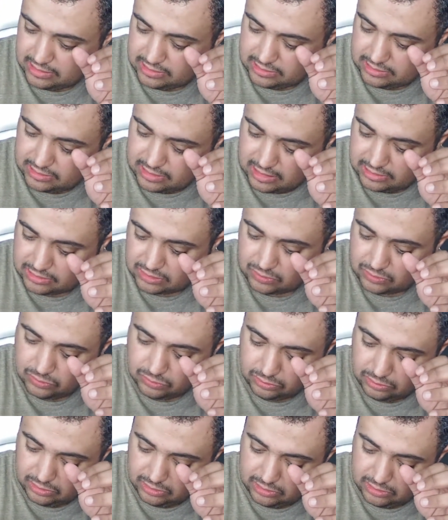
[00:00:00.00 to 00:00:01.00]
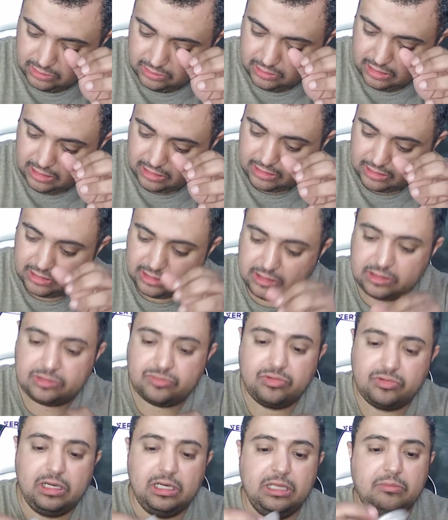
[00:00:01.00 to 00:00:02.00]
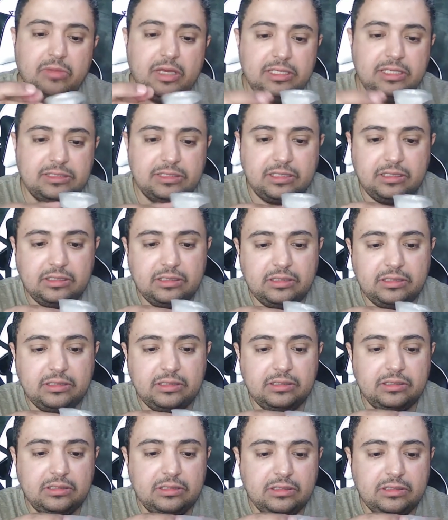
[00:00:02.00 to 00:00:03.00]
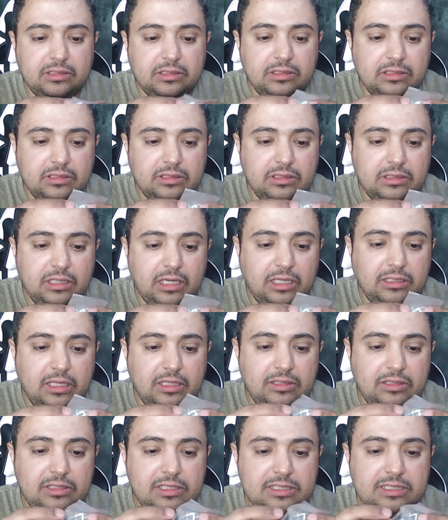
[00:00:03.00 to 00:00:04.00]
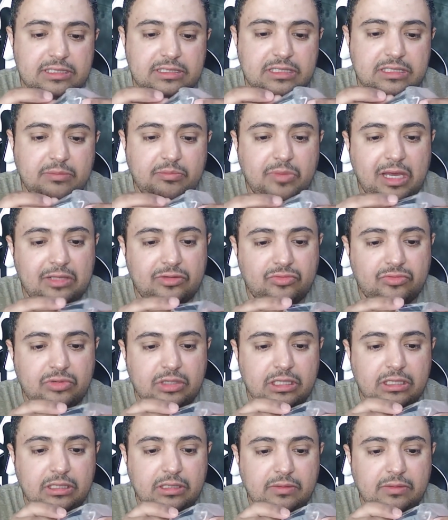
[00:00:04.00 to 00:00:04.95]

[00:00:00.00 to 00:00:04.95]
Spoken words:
That's cool, and it's really amazing. And then this is a battery,